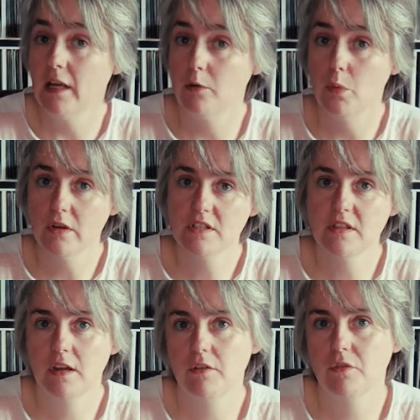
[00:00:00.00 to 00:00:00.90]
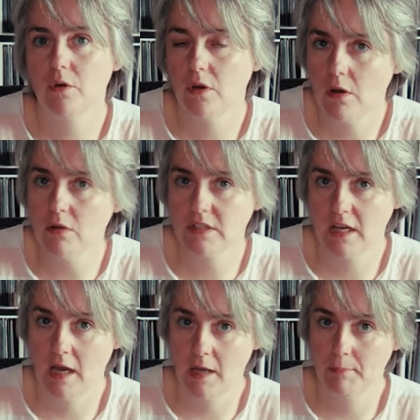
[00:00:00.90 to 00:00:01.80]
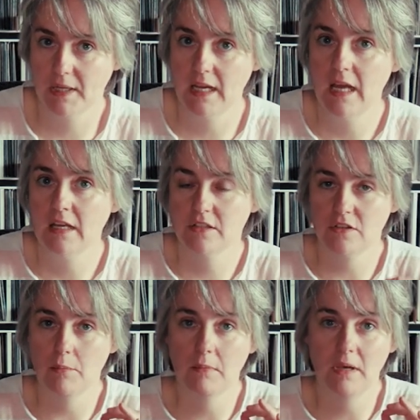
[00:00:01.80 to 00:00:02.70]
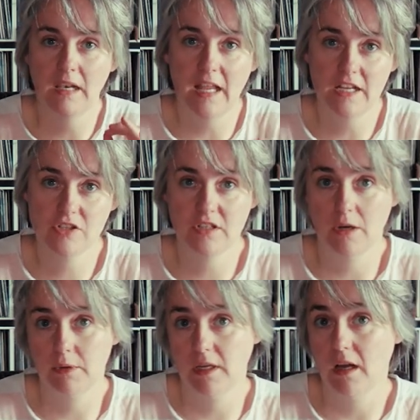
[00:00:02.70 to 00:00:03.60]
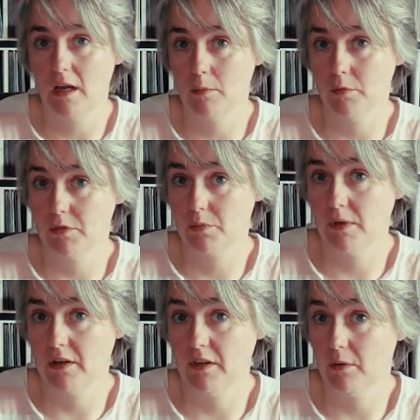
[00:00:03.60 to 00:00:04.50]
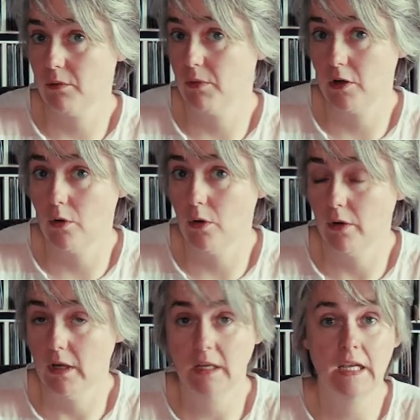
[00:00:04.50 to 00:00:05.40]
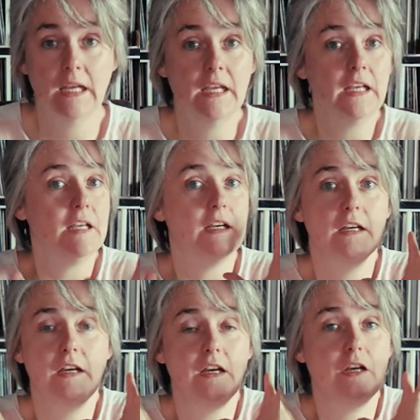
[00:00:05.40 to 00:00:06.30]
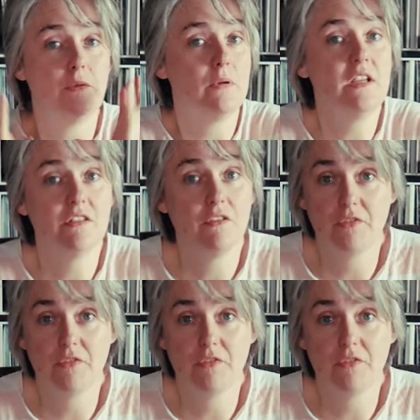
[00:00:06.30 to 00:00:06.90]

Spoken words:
It wasn't there for a long time, but some legendary albums were there recorded. Aretha